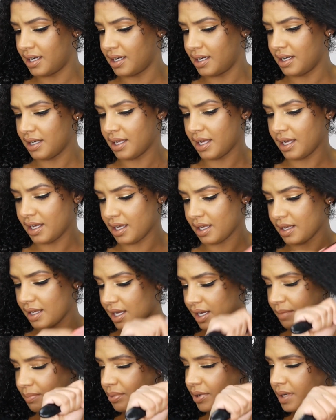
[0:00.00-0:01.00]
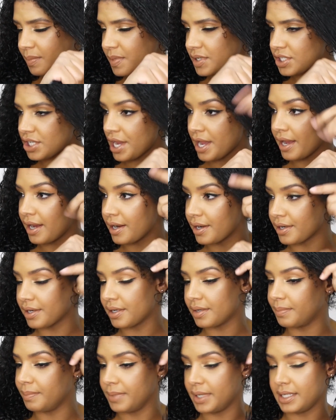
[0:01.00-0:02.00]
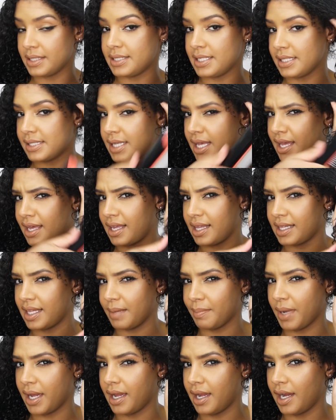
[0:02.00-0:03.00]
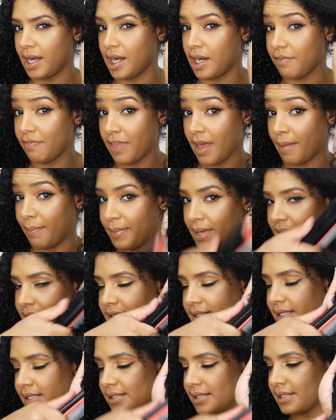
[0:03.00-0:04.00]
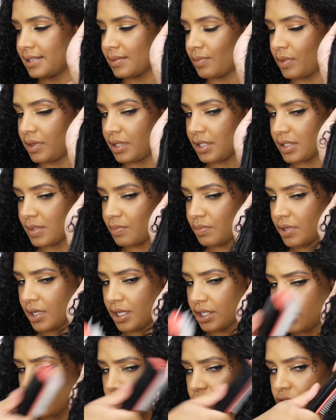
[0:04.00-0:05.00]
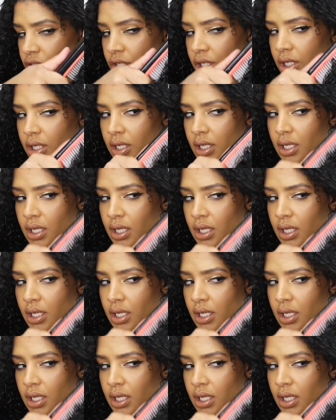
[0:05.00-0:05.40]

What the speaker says: can pretty much hear me detangling my hair, if that makes sense, with this brush.